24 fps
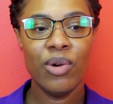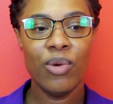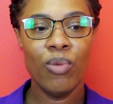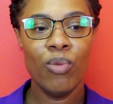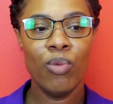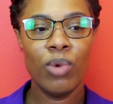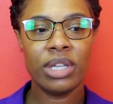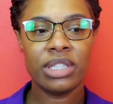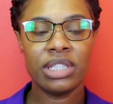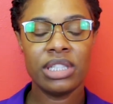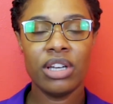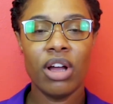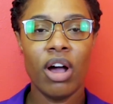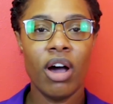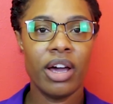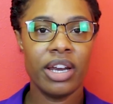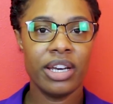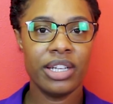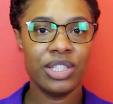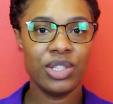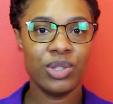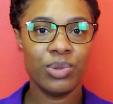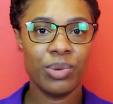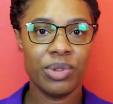wasn't
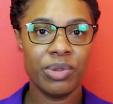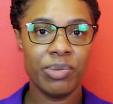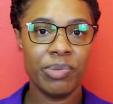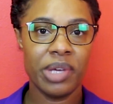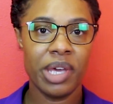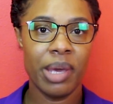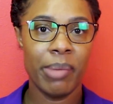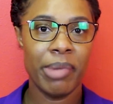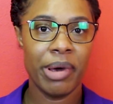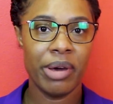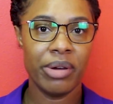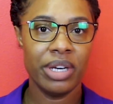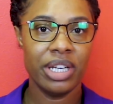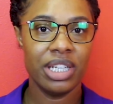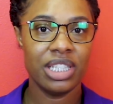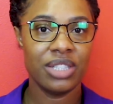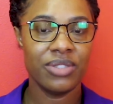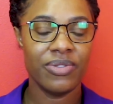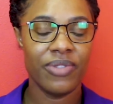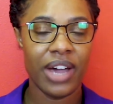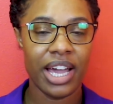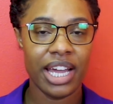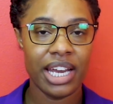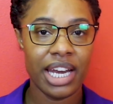honest with me about
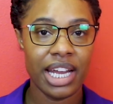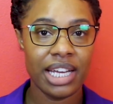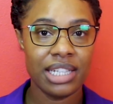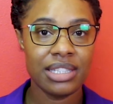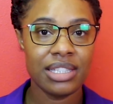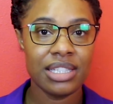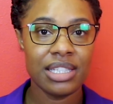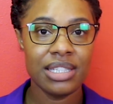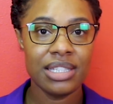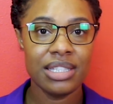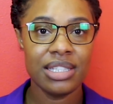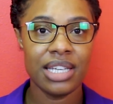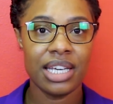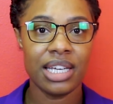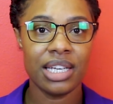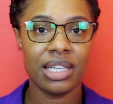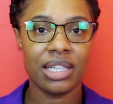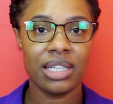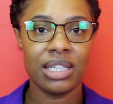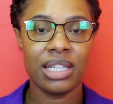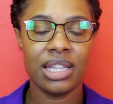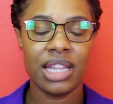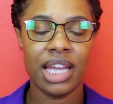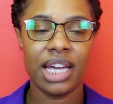his finances
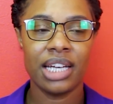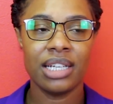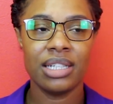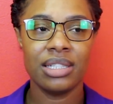and